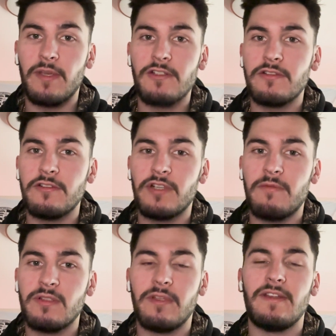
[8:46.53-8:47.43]
make sure to
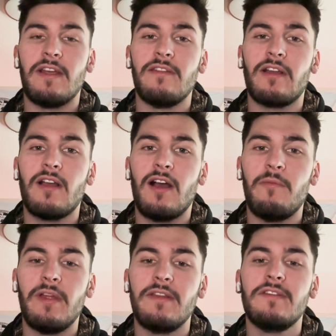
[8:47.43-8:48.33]
drop something down in the
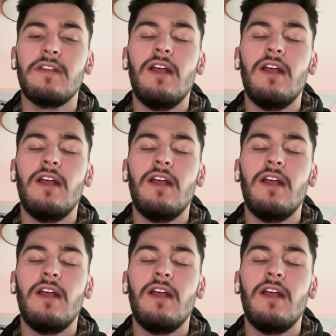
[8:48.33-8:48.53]
comments.